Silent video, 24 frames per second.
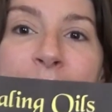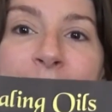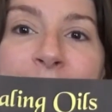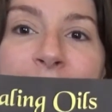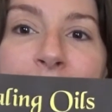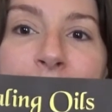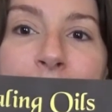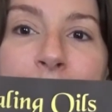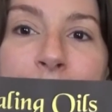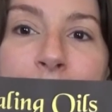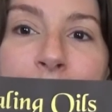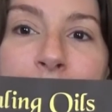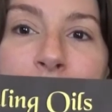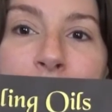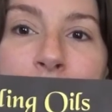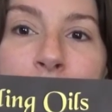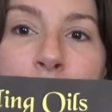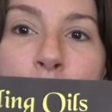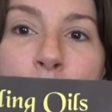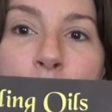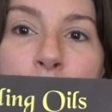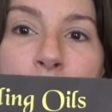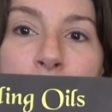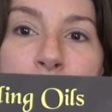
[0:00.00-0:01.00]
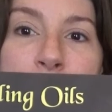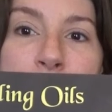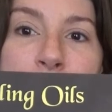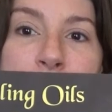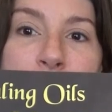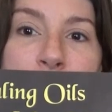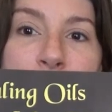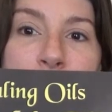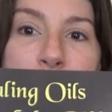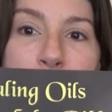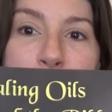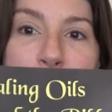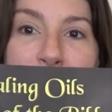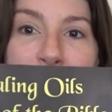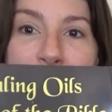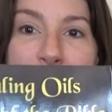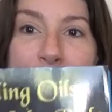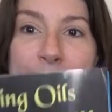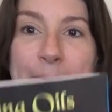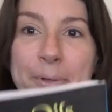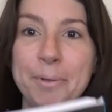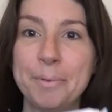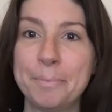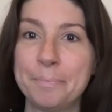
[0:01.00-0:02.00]
Healing Oils of the
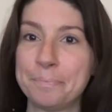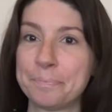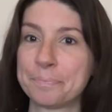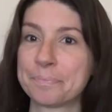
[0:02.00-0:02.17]
Bible,